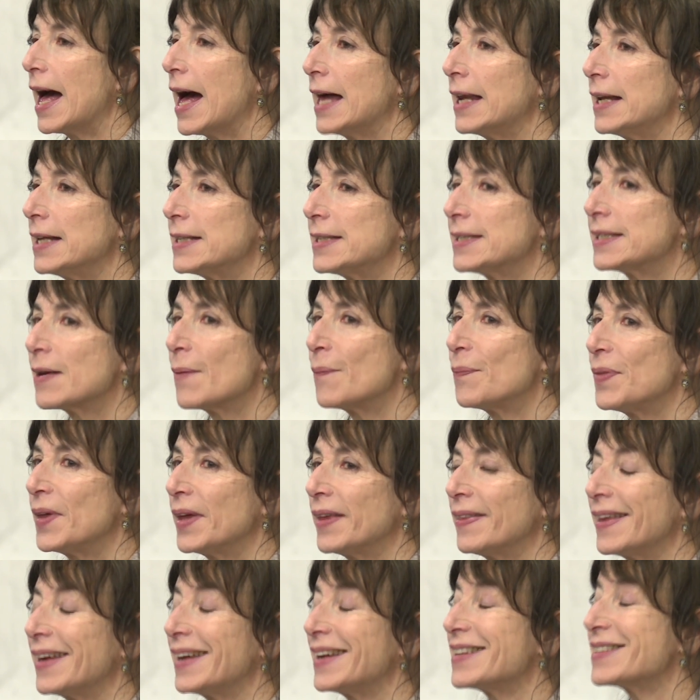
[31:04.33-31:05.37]
And it's
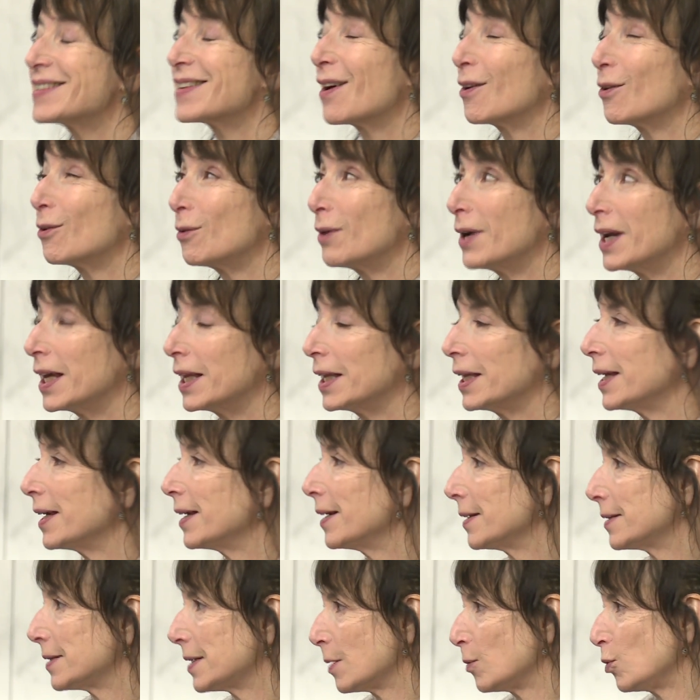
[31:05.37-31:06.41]
something that is
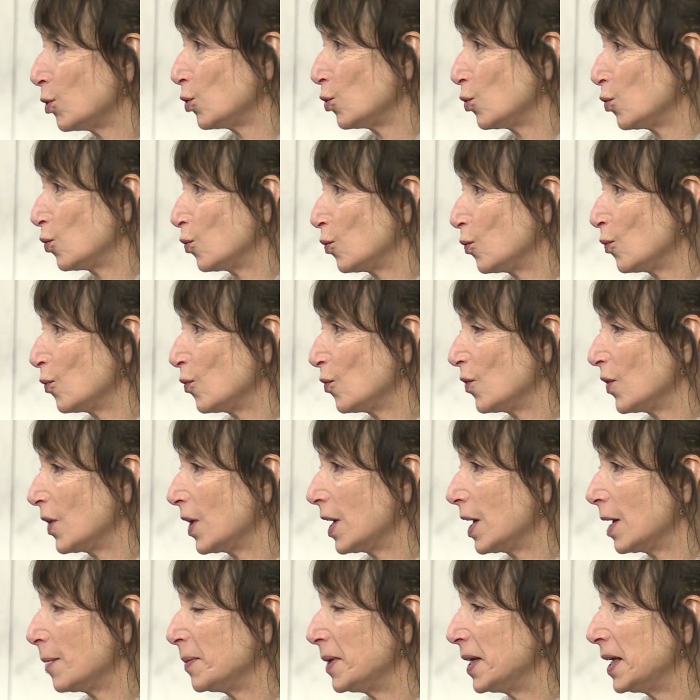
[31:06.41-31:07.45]
really taboo.
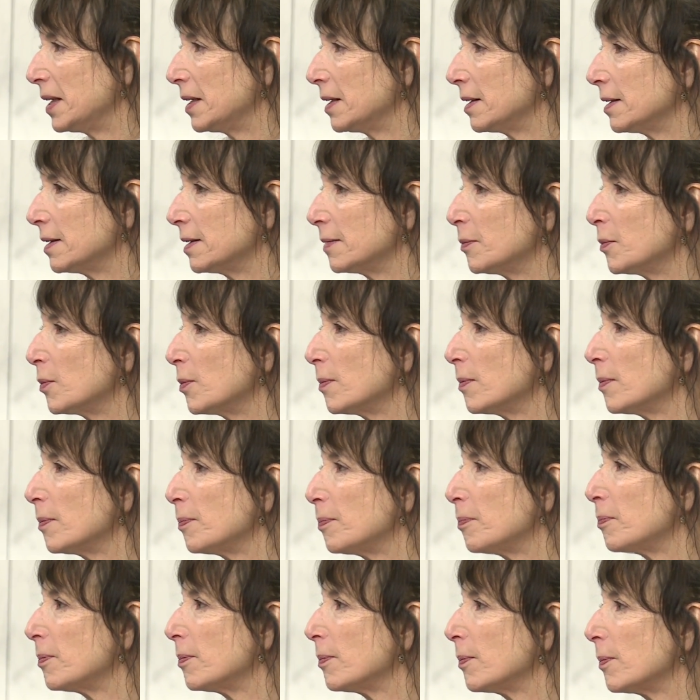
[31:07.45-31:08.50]
I mean,
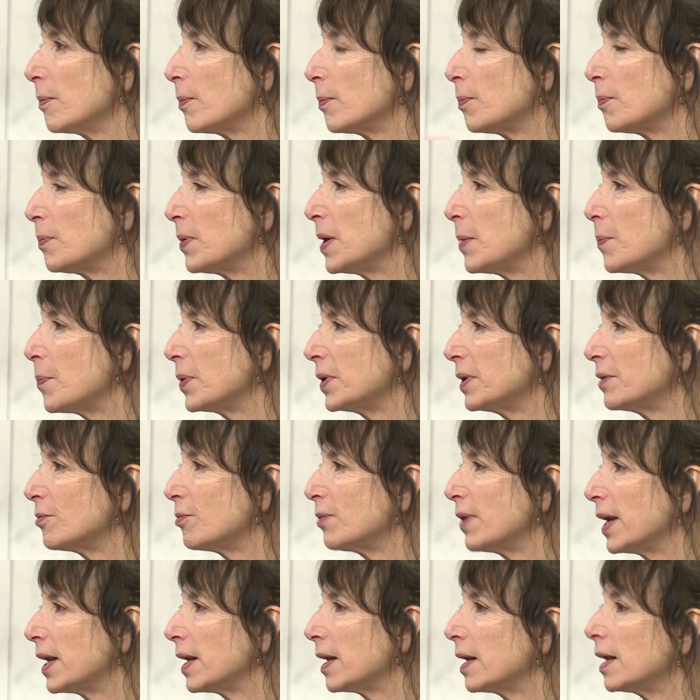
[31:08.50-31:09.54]
people have
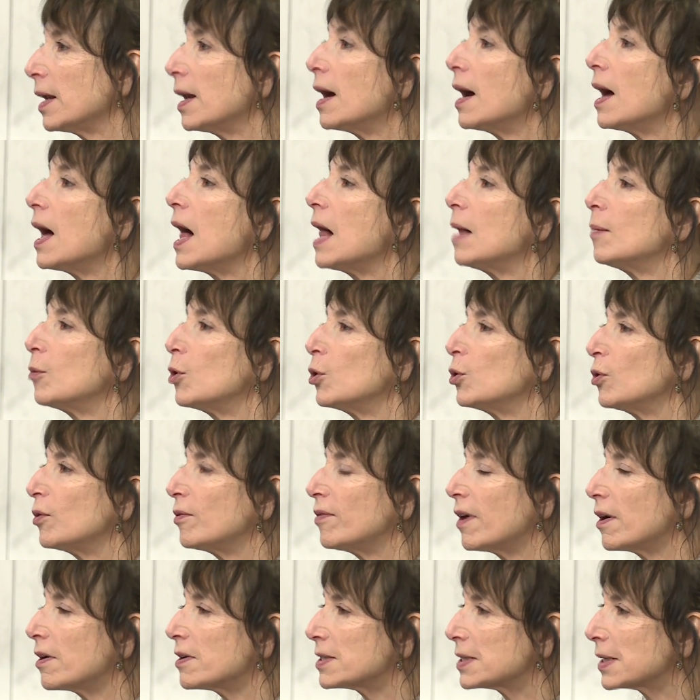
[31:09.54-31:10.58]
written,
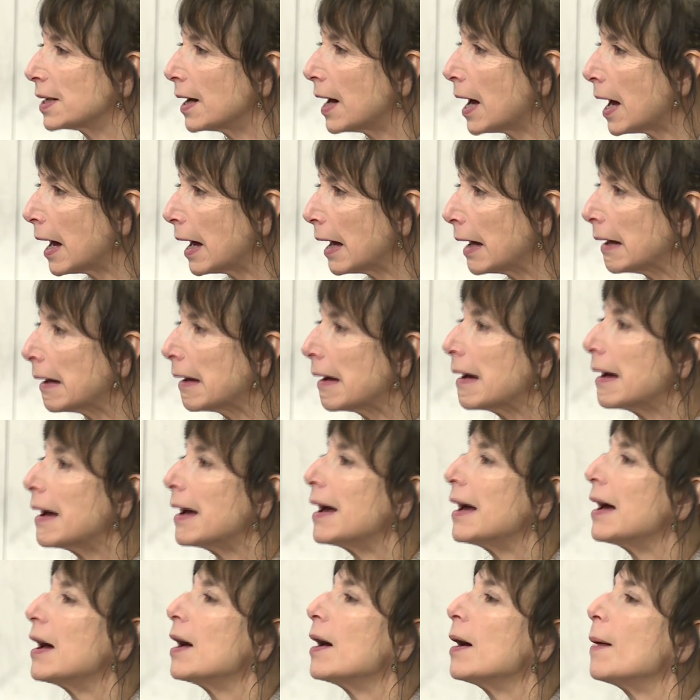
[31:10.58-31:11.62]
Almodovar is a guy,
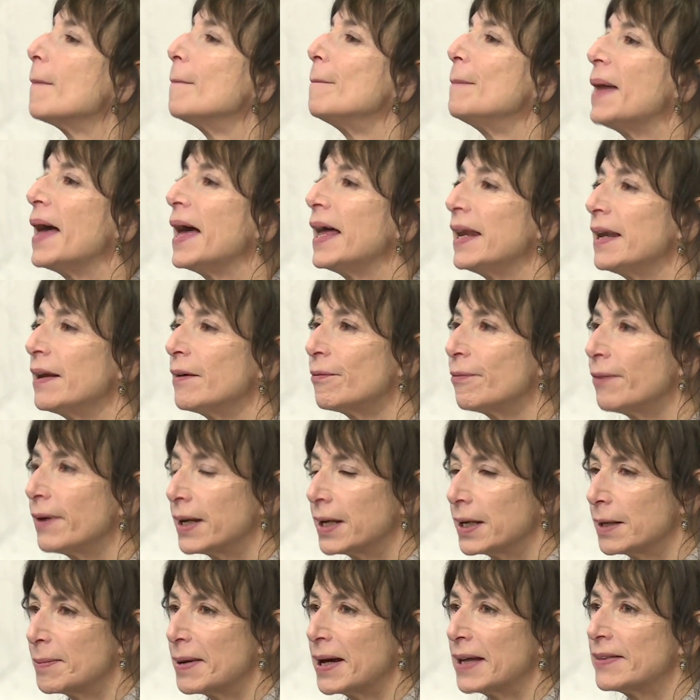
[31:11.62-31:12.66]
men have
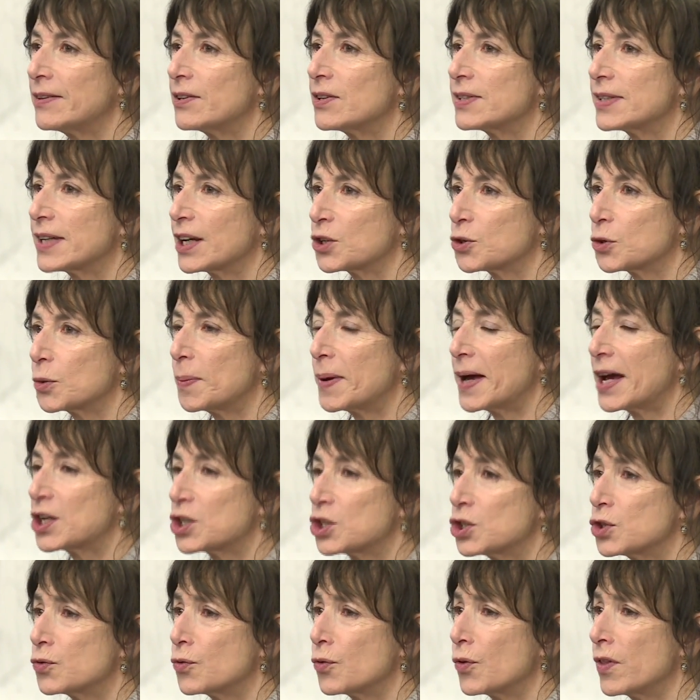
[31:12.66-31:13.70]
written about their sexual
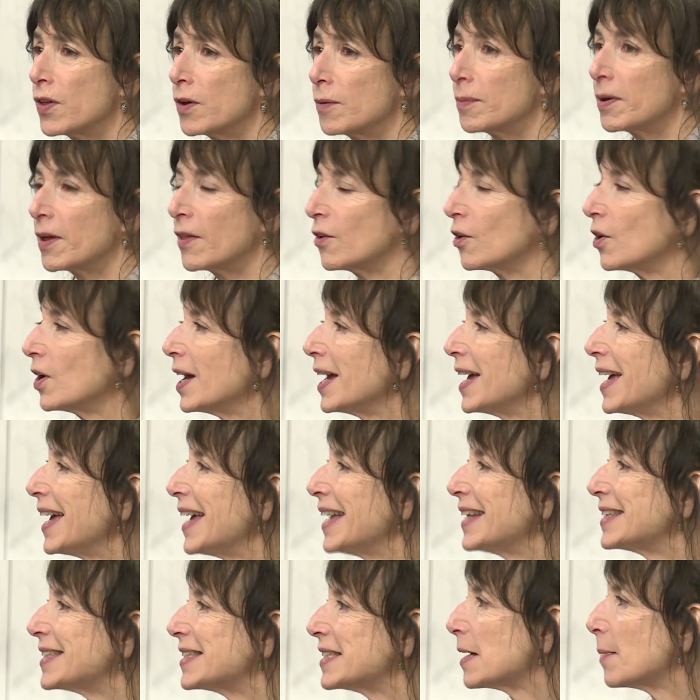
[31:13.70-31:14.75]
passions for their mother.
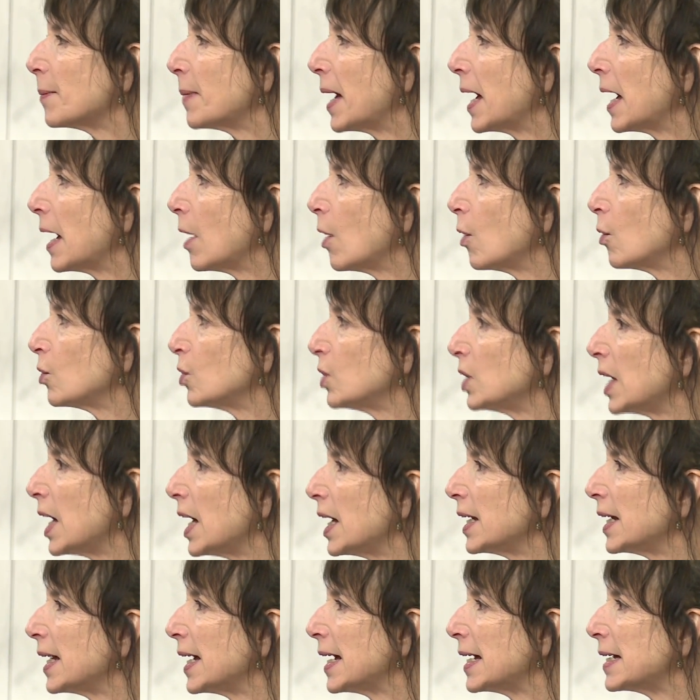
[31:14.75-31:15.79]
It's somehow
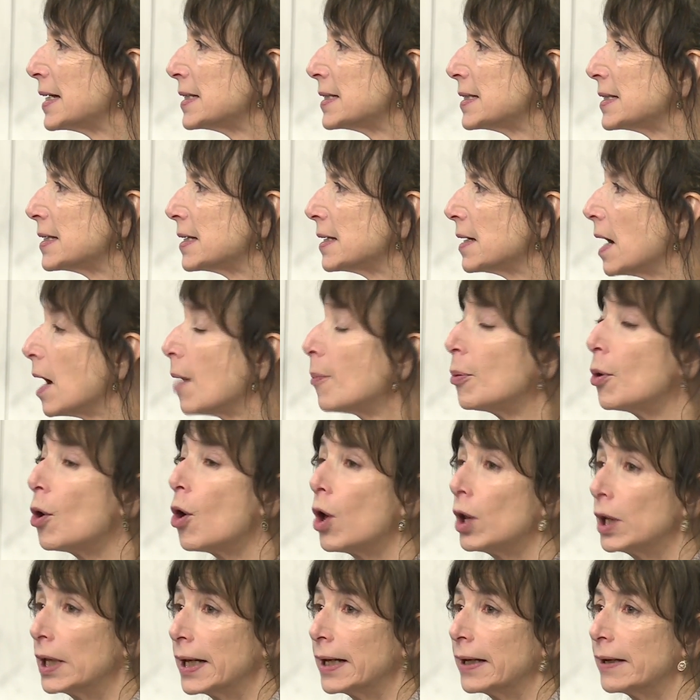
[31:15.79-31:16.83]
not as
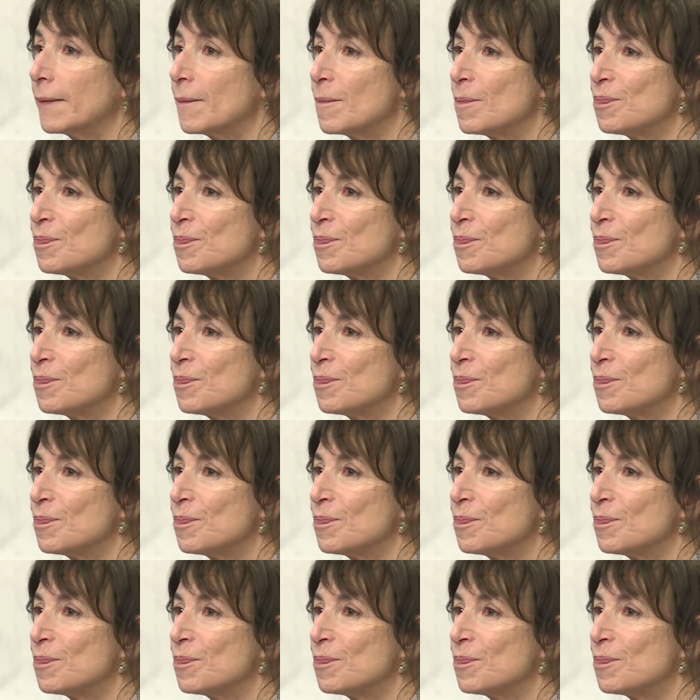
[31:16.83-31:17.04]
appalling.